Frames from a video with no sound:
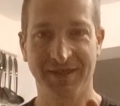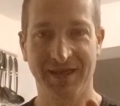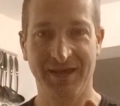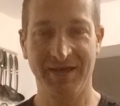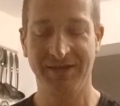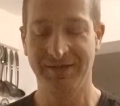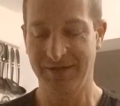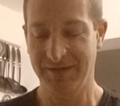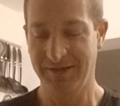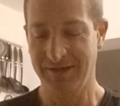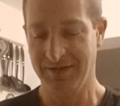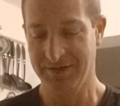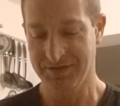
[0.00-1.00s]
there,
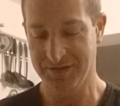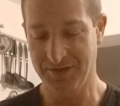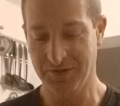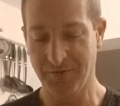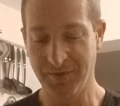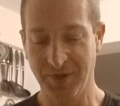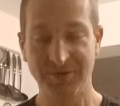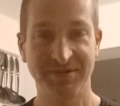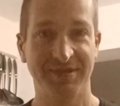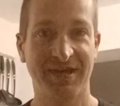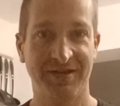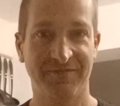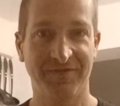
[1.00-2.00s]
so I'm going to be using
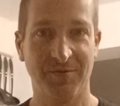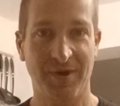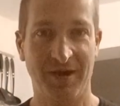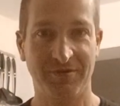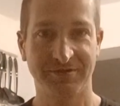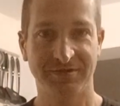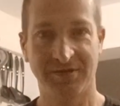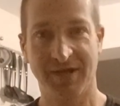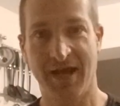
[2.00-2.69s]
that in a few hours.